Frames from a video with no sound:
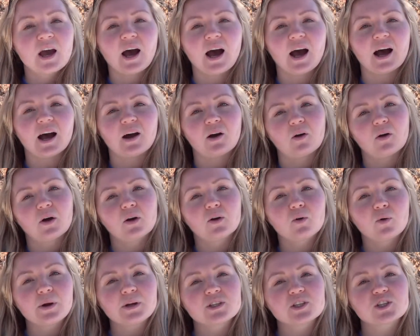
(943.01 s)
A
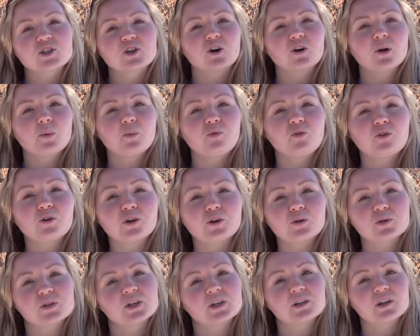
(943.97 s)
great startup for
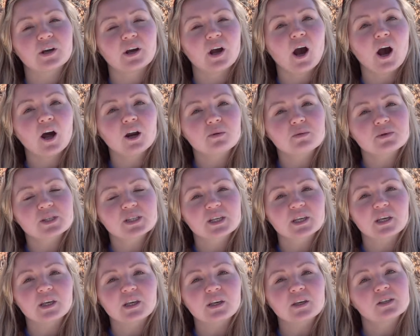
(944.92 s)
using dichotomous
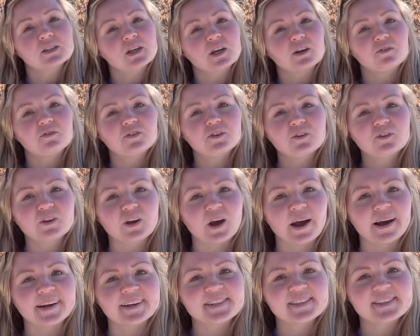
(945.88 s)
keys and field
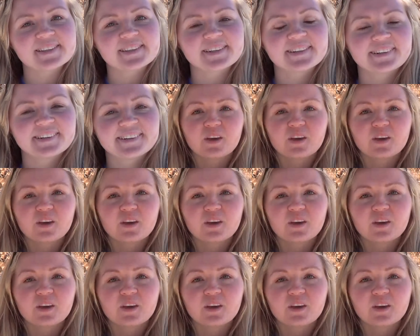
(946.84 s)
guides.